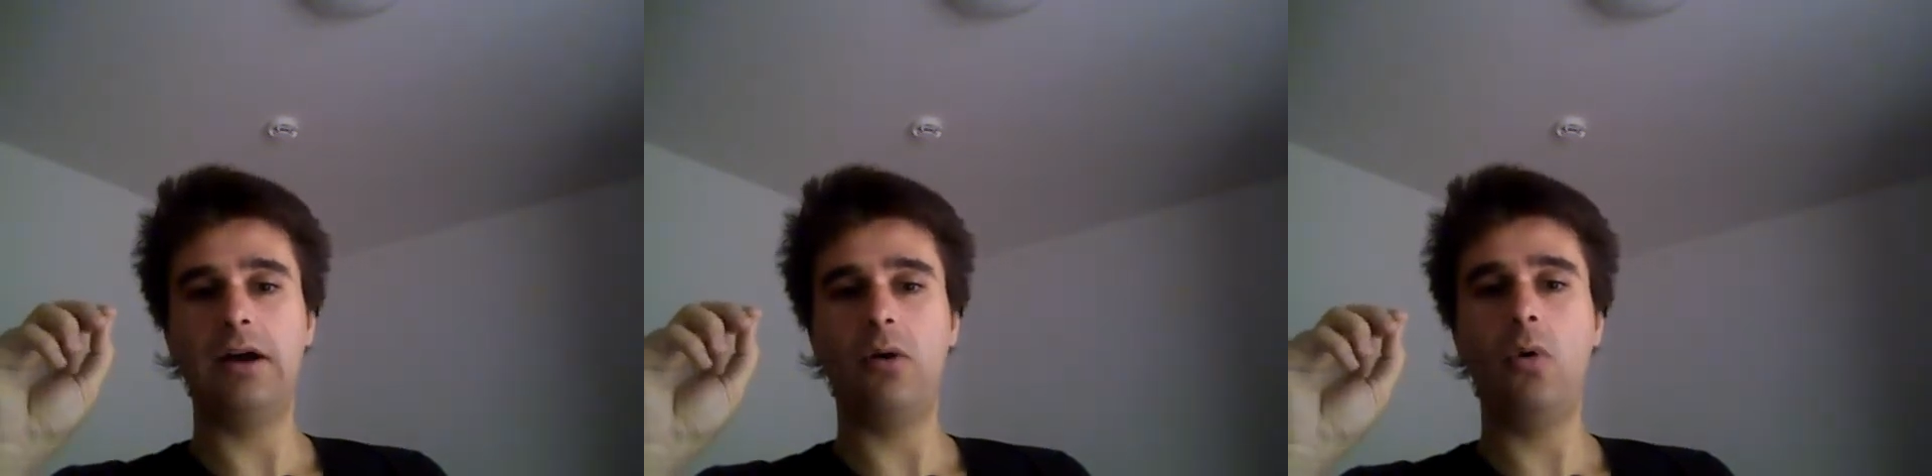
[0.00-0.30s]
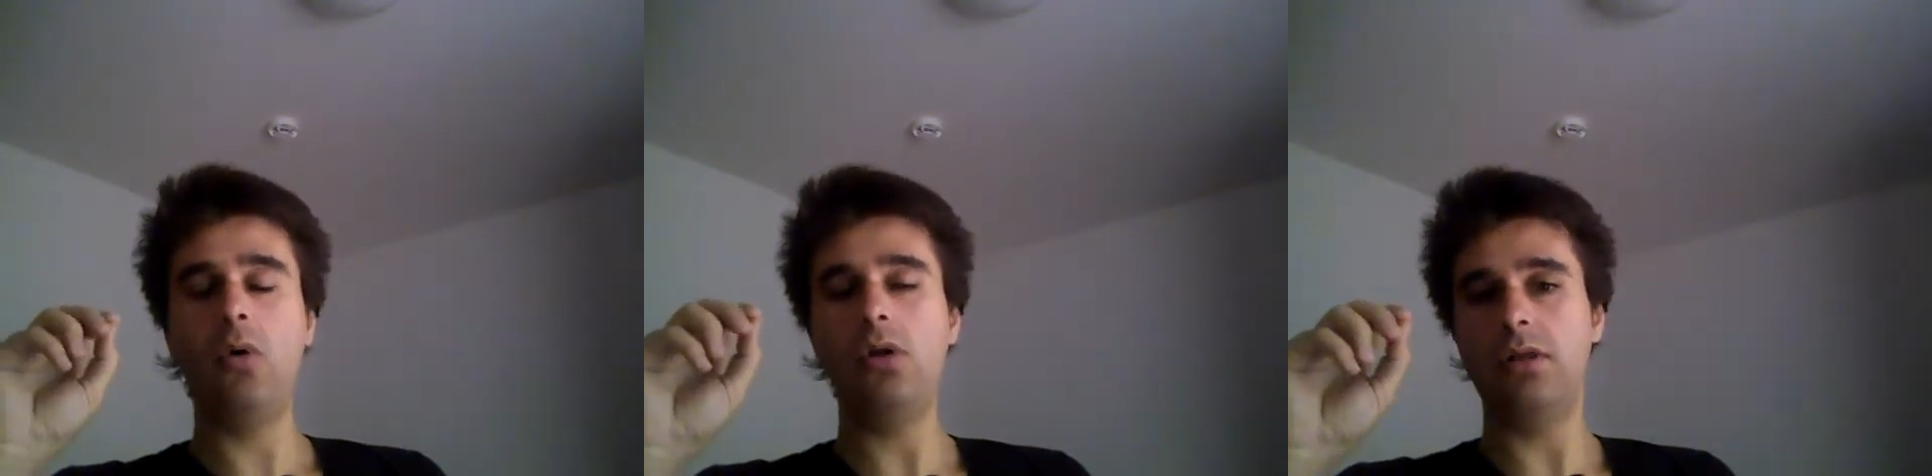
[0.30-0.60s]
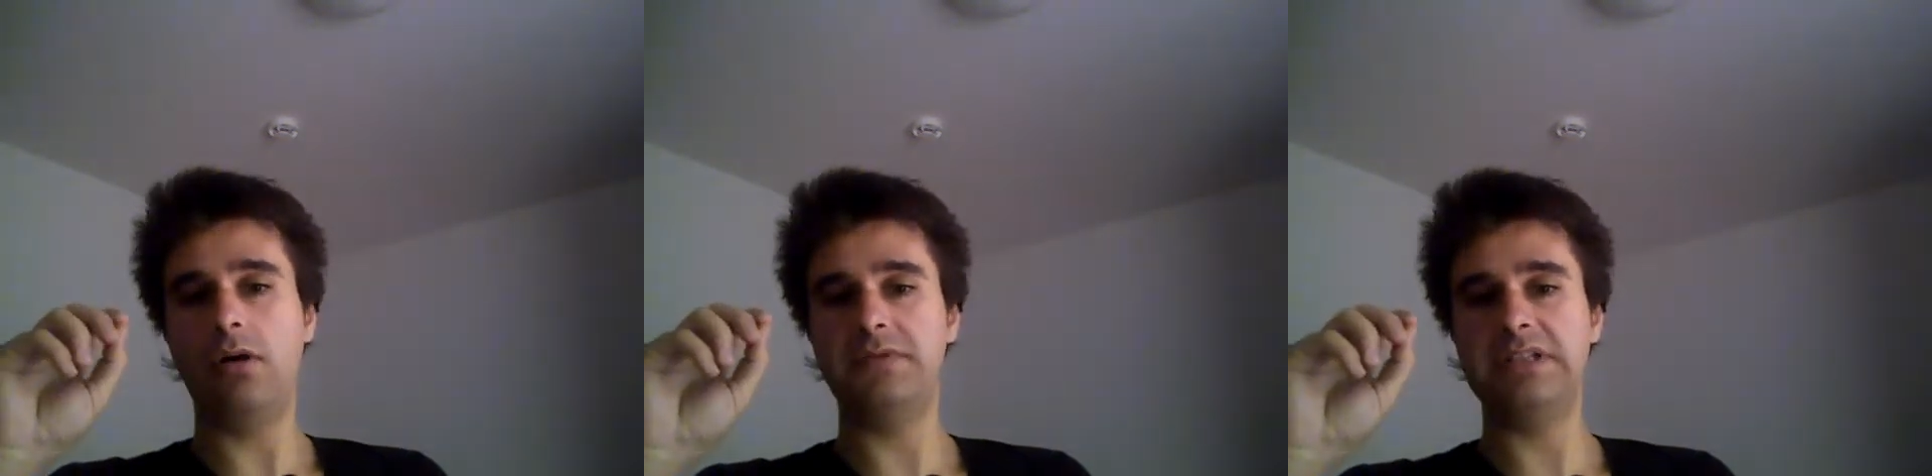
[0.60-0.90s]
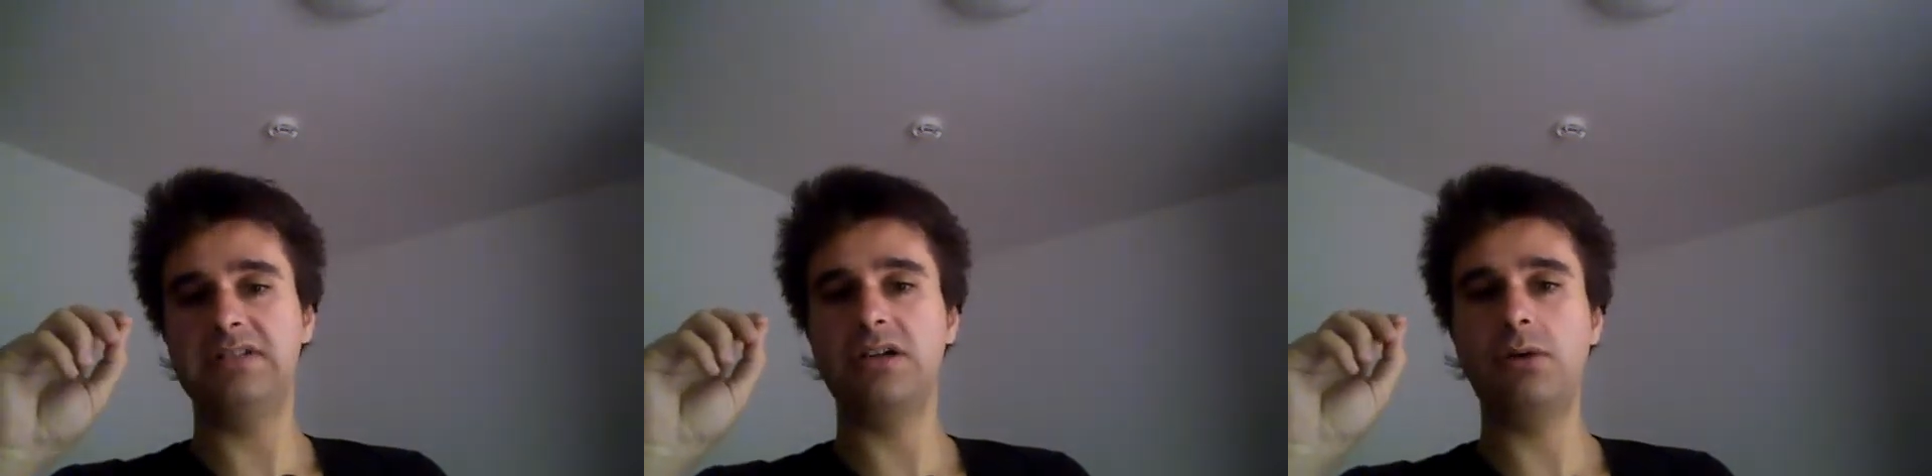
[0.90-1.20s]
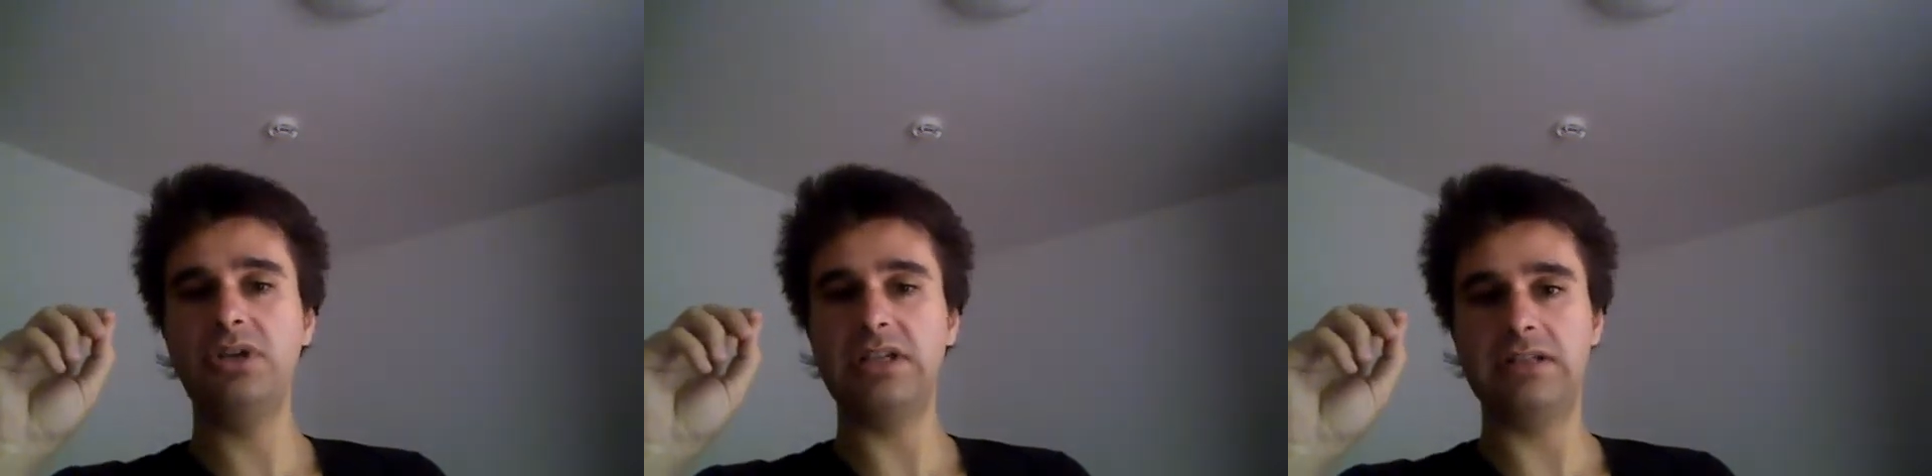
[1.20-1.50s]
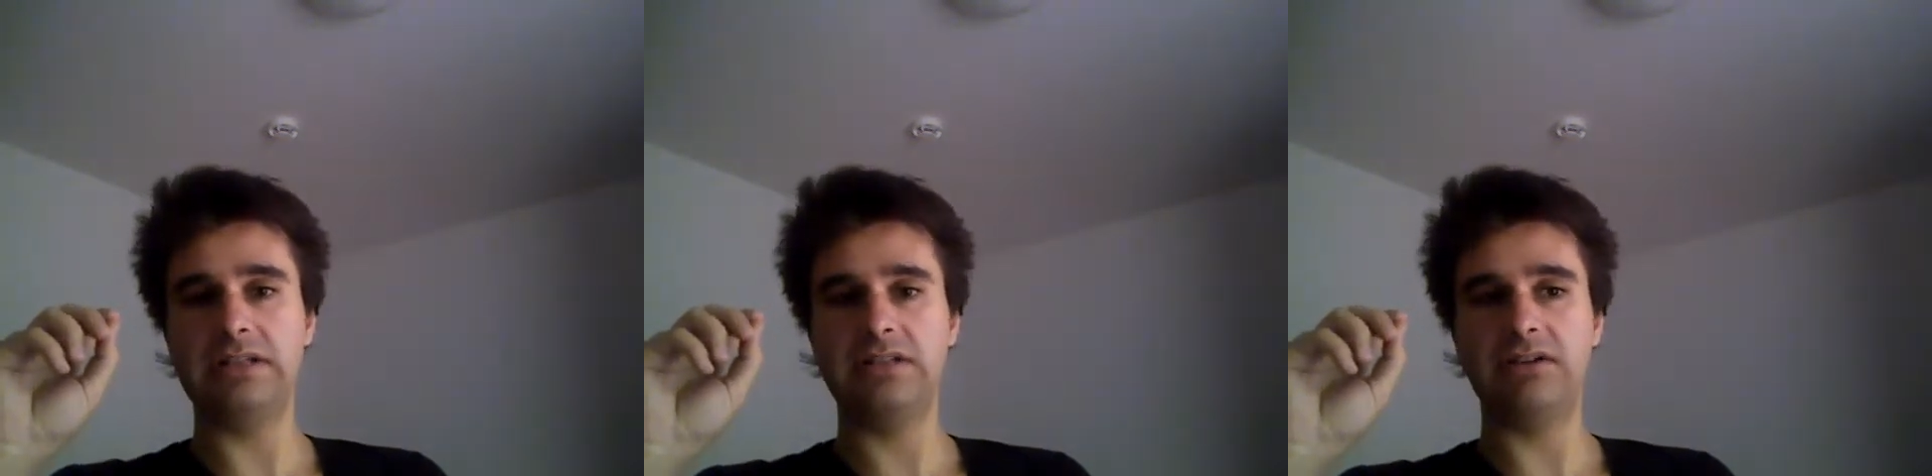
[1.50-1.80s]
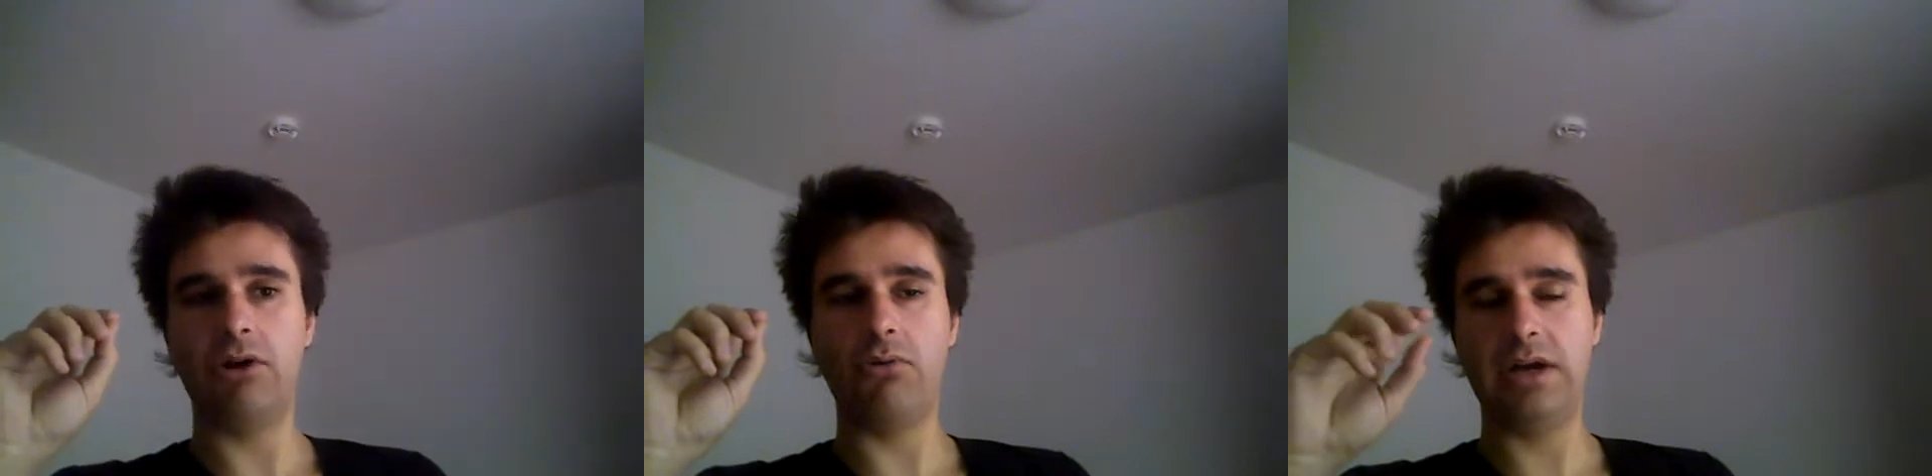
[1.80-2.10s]
all of these commodities
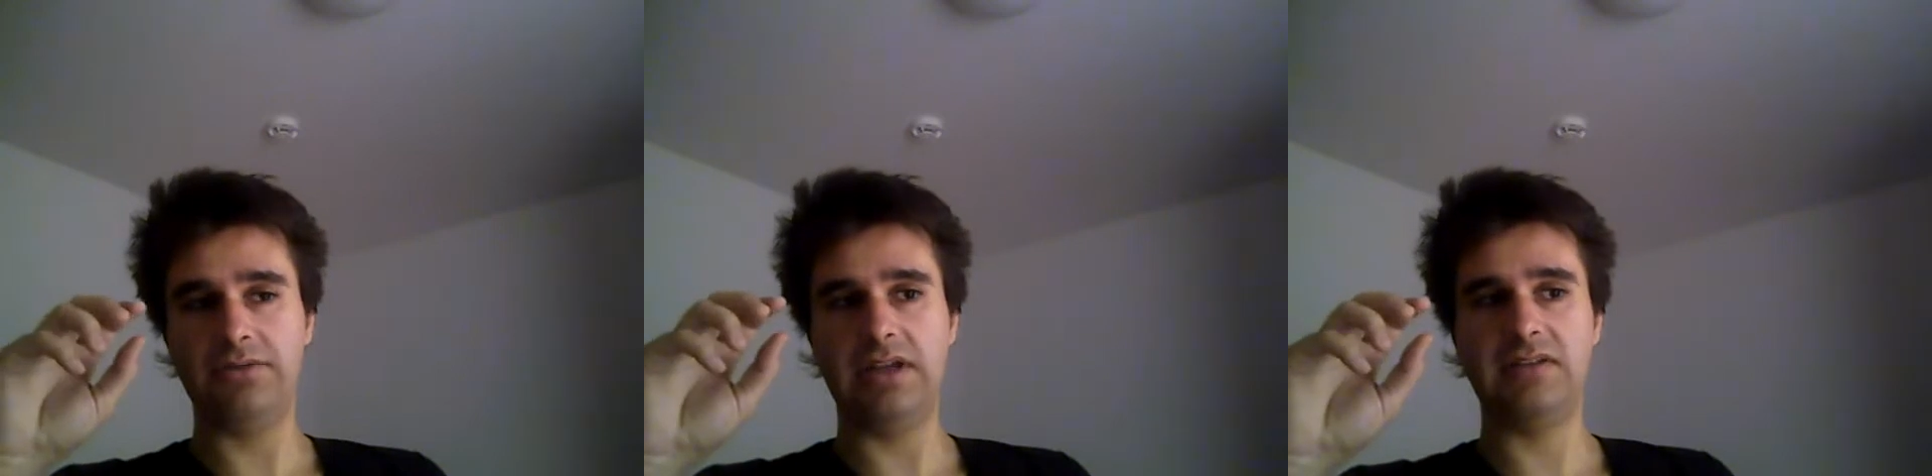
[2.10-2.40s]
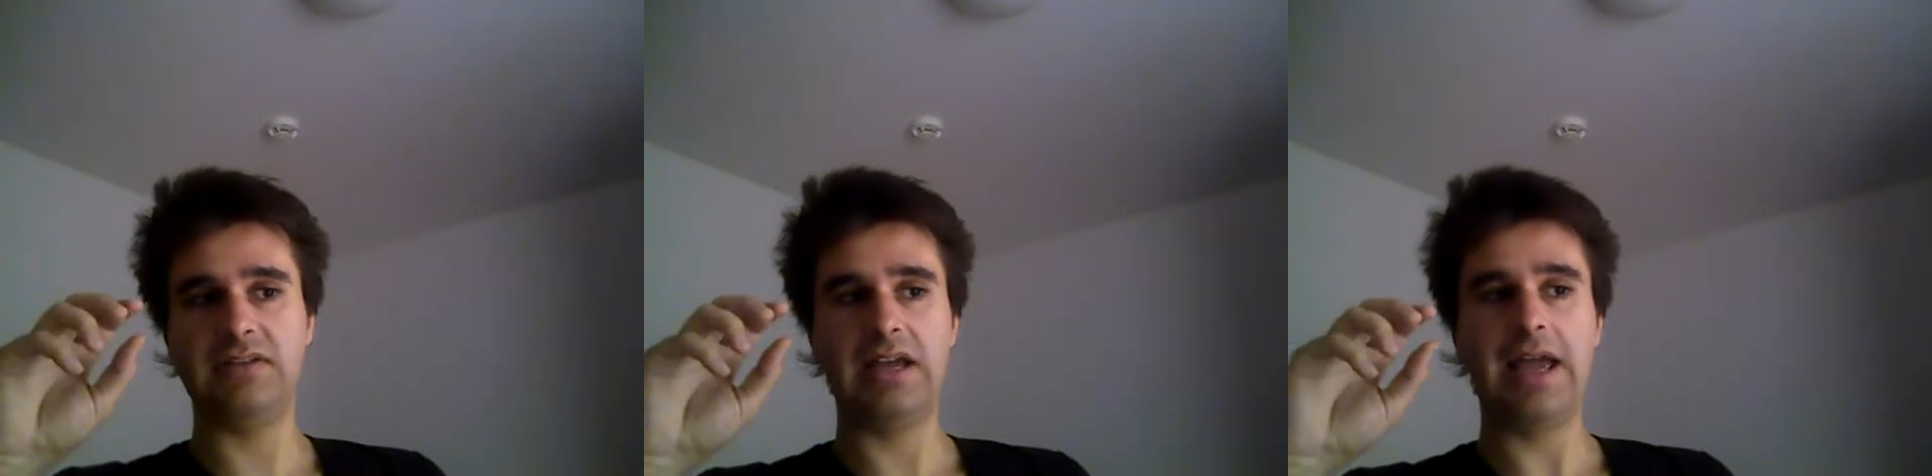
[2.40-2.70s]
around us